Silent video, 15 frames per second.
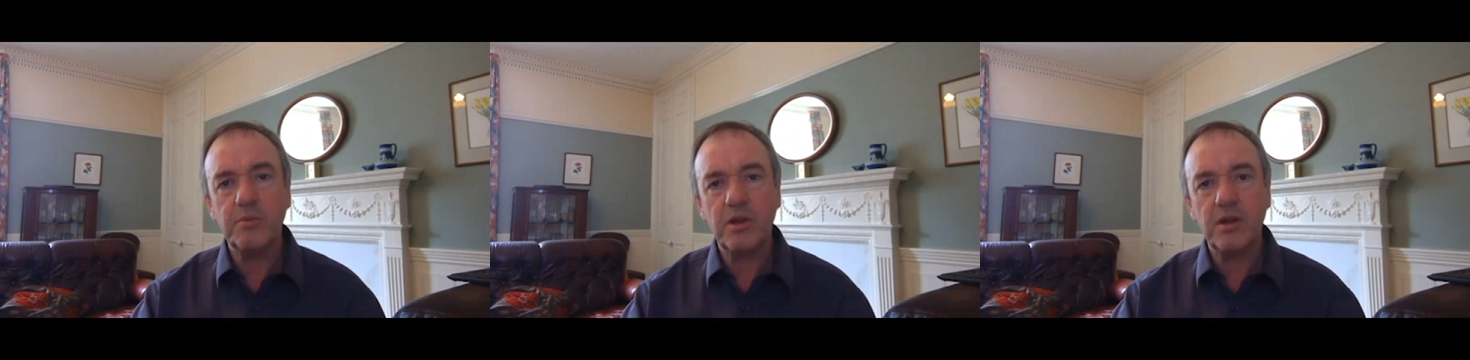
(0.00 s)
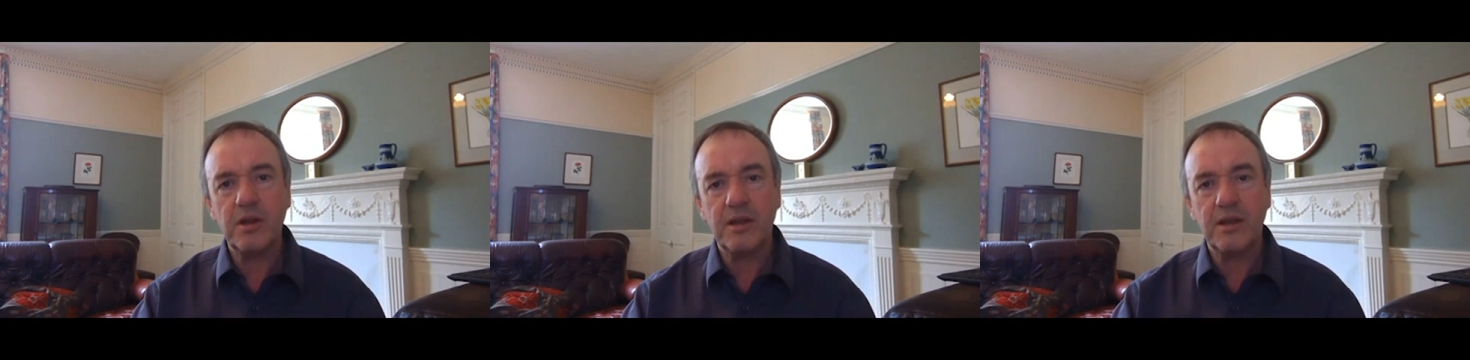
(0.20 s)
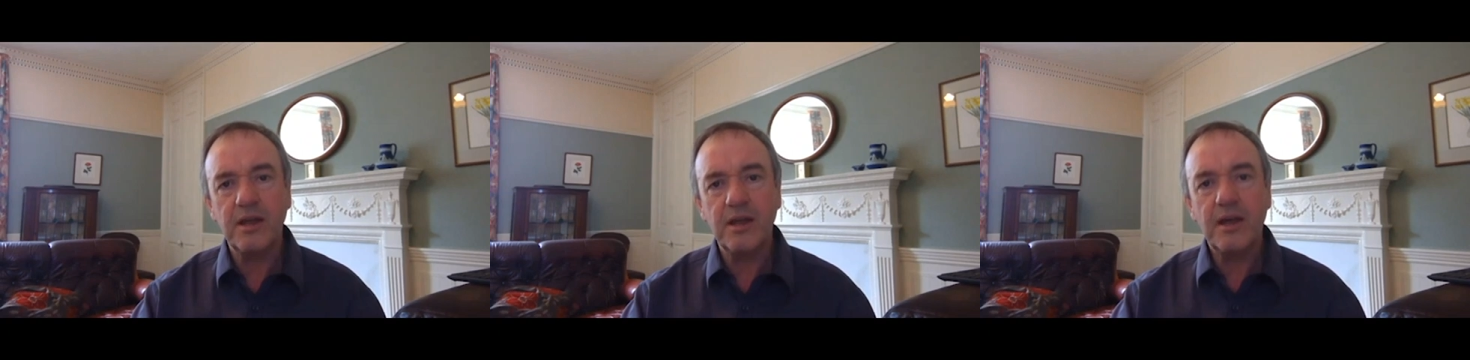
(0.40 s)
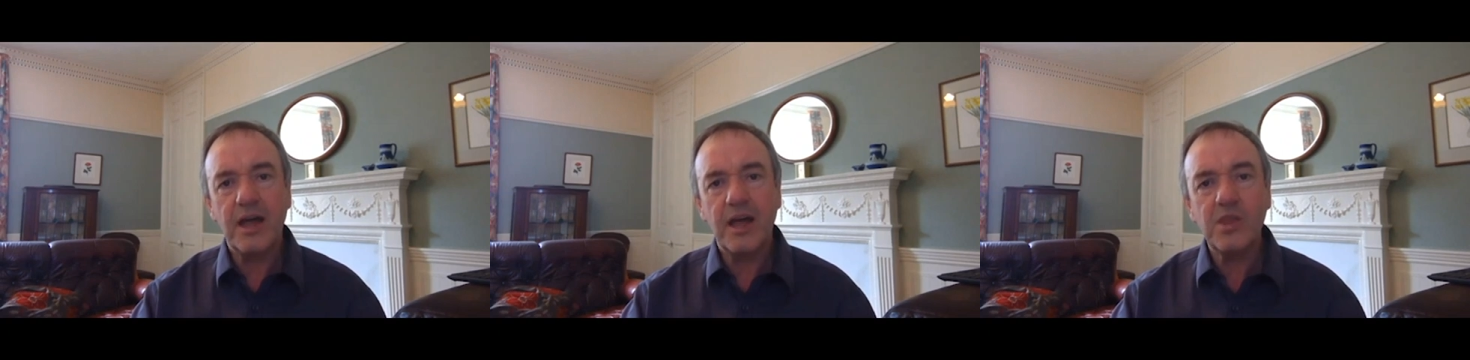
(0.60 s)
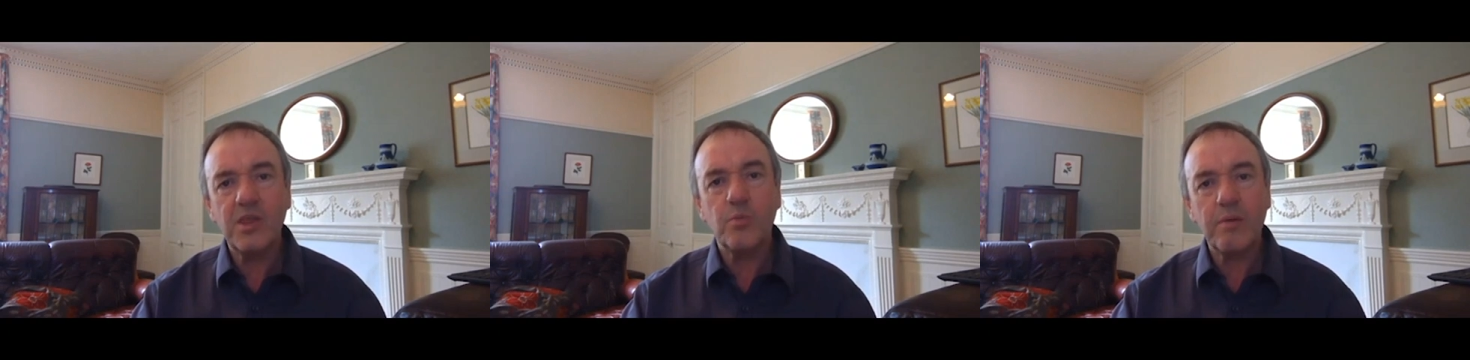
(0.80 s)
community,
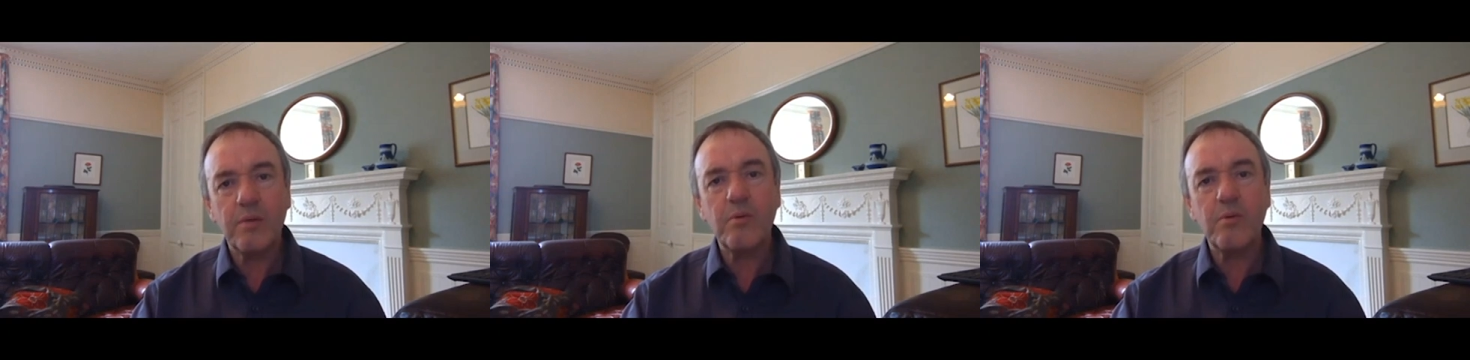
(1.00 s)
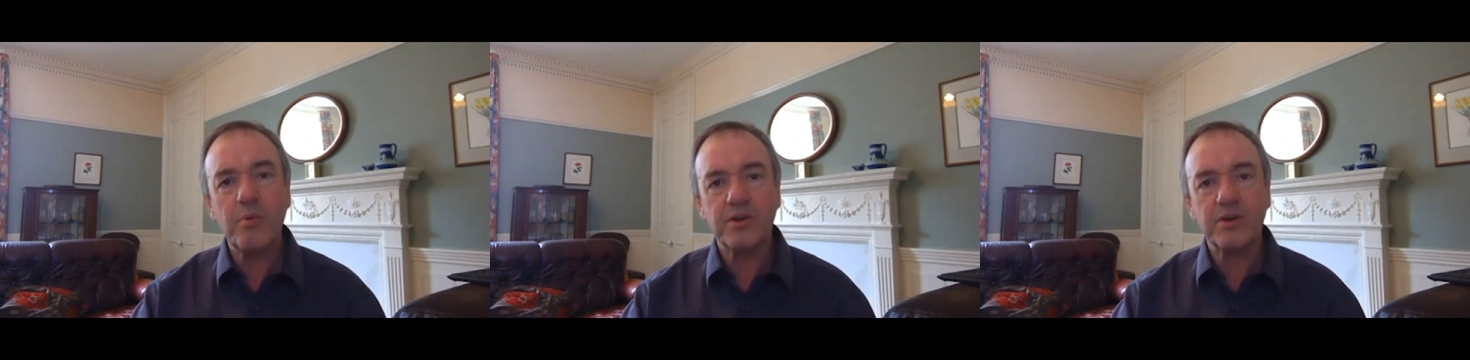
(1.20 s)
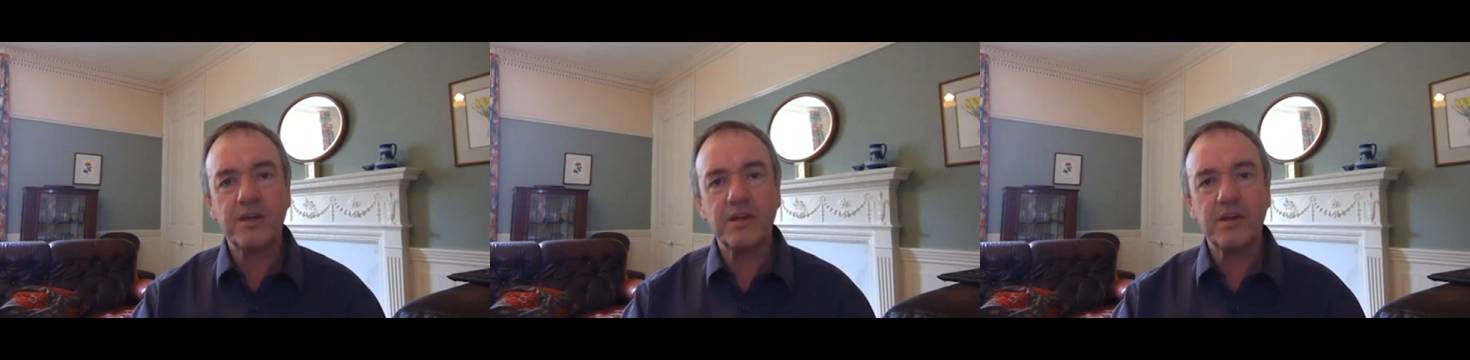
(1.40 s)
and the way we work